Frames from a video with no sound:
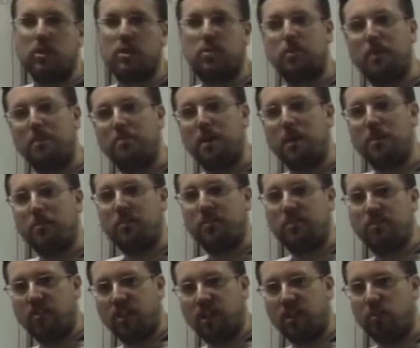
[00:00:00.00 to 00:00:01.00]
USB memory
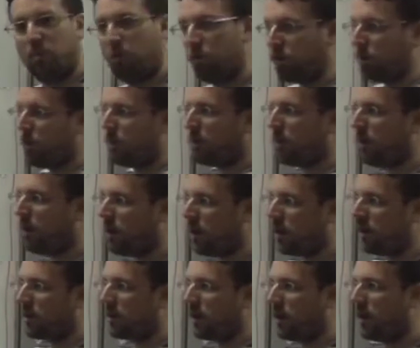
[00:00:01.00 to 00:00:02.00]
stick, or you
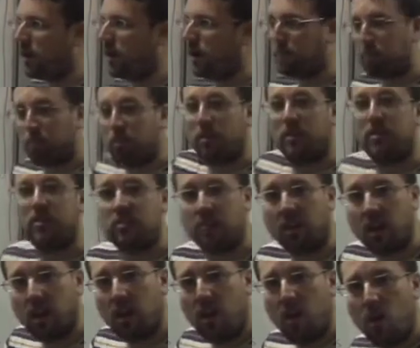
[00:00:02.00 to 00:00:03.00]
plug a
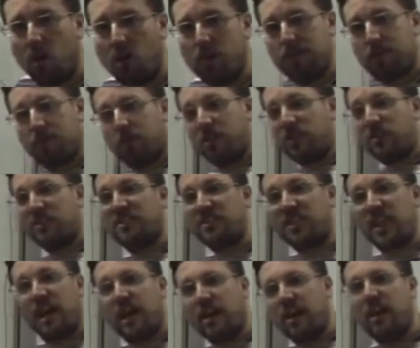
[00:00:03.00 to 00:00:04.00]
printer, or you plug a
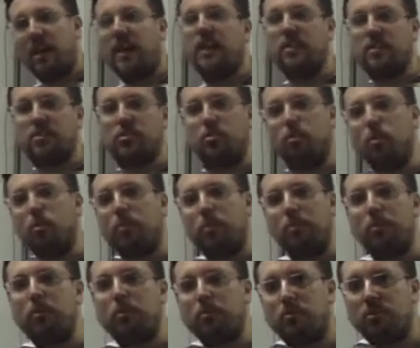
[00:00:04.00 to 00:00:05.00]
scanner into your
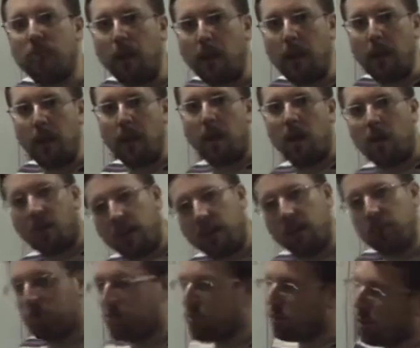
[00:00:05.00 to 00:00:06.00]
computer? Okay,
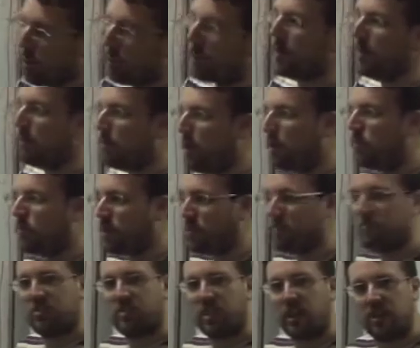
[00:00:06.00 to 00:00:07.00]
well normally it pops up
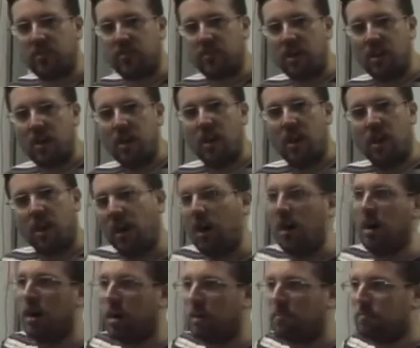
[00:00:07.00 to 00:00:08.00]
and says,
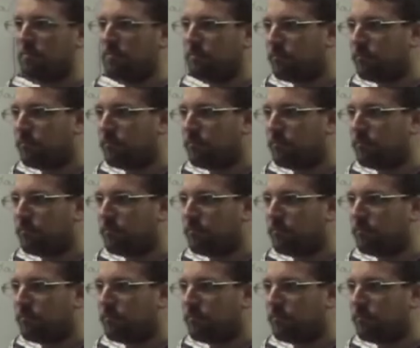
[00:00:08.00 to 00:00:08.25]
oh,